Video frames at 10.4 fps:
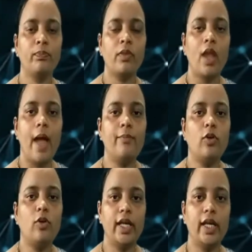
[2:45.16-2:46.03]
I am
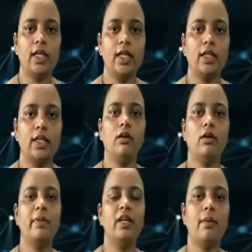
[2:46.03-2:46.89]
not taking the
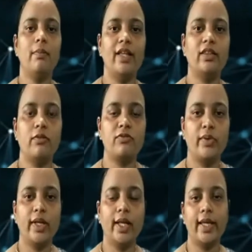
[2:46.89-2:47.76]
minimum length of
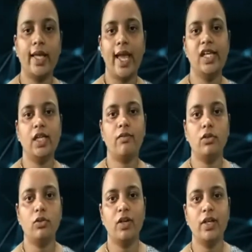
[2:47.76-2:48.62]
string like n equal
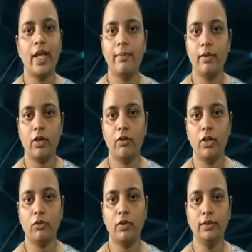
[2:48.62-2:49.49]
to 1, m equal
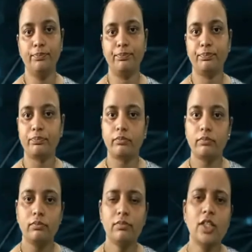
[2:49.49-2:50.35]
to 1.
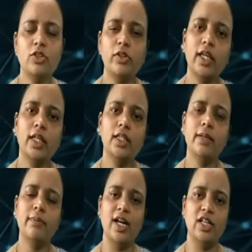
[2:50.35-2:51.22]
So taking
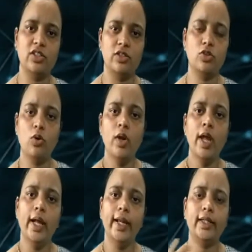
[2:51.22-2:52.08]
some larger, so
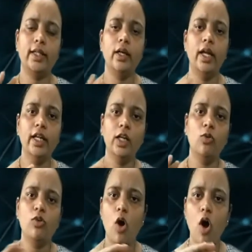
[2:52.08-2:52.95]
it
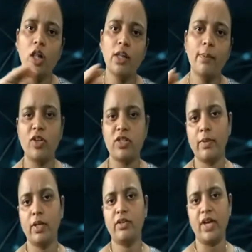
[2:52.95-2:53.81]
include all the
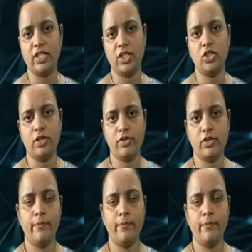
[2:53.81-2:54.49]
possible transitions.